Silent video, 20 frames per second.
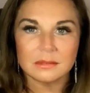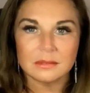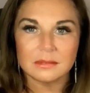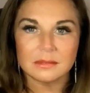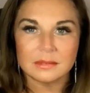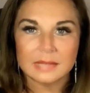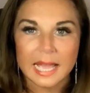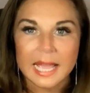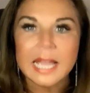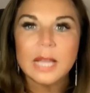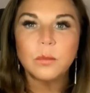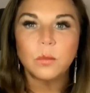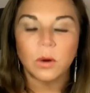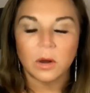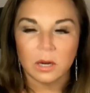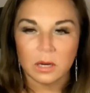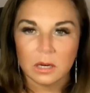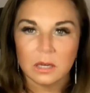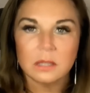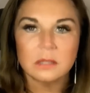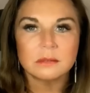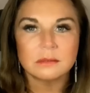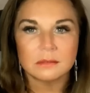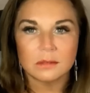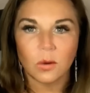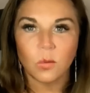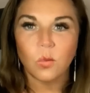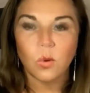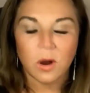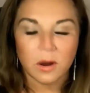they were
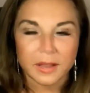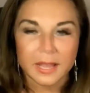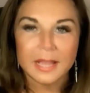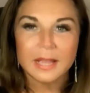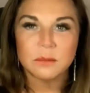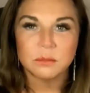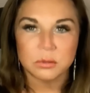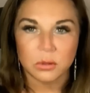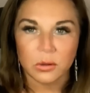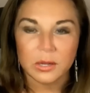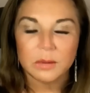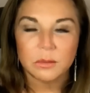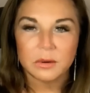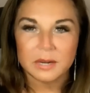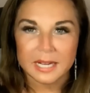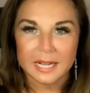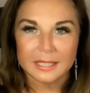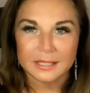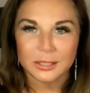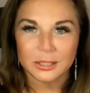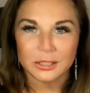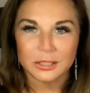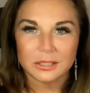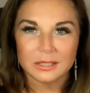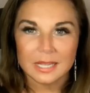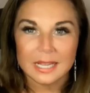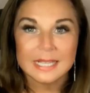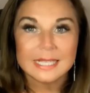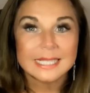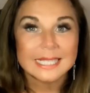working, employable
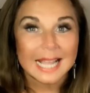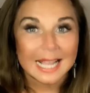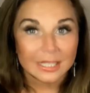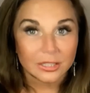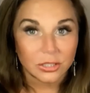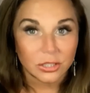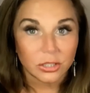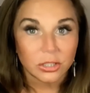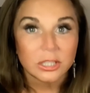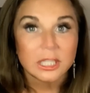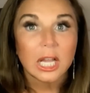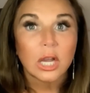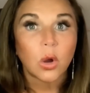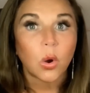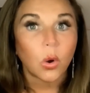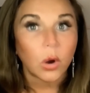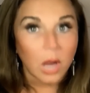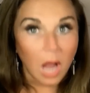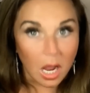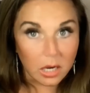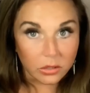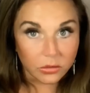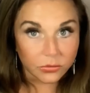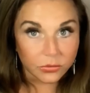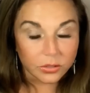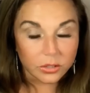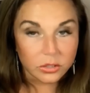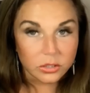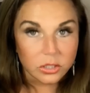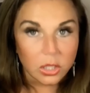dancers. Dancers that
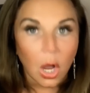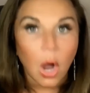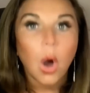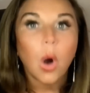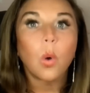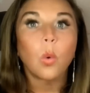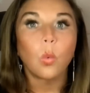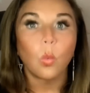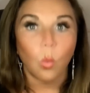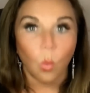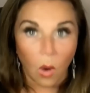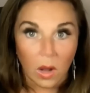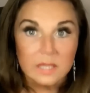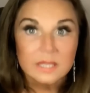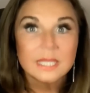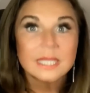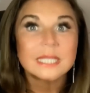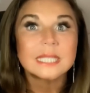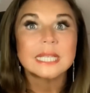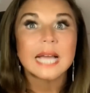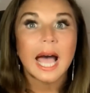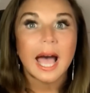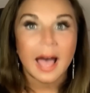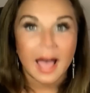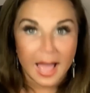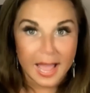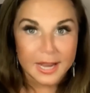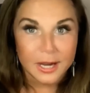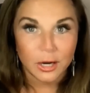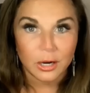choreographers wanted to
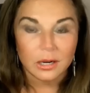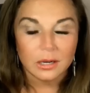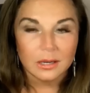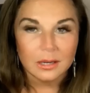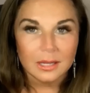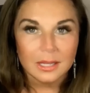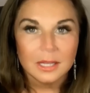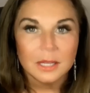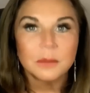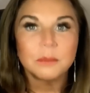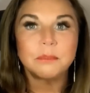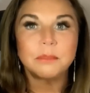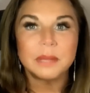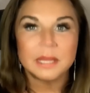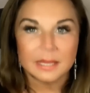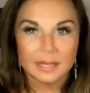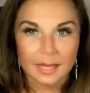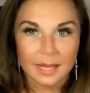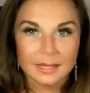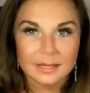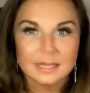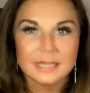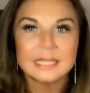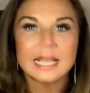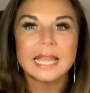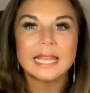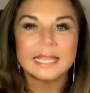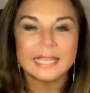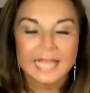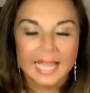hire because
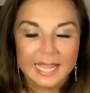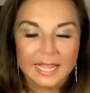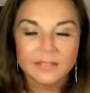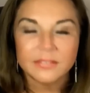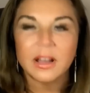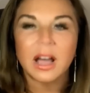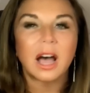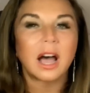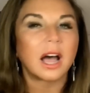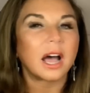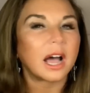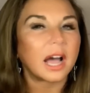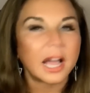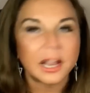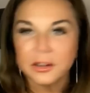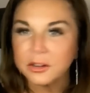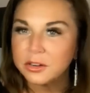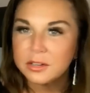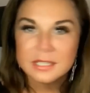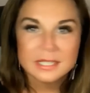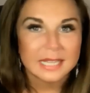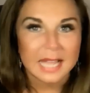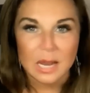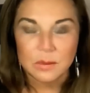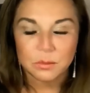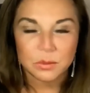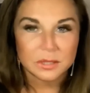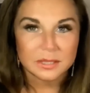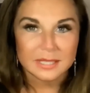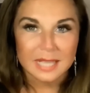they gave
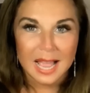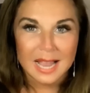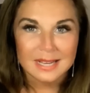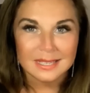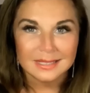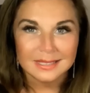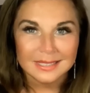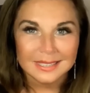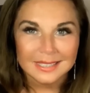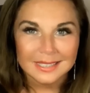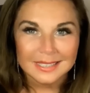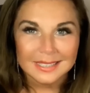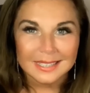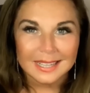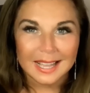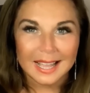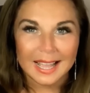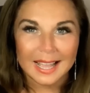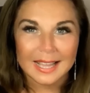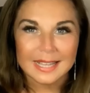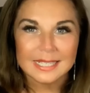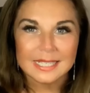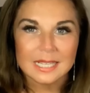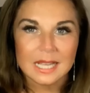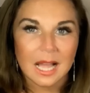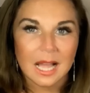110%. And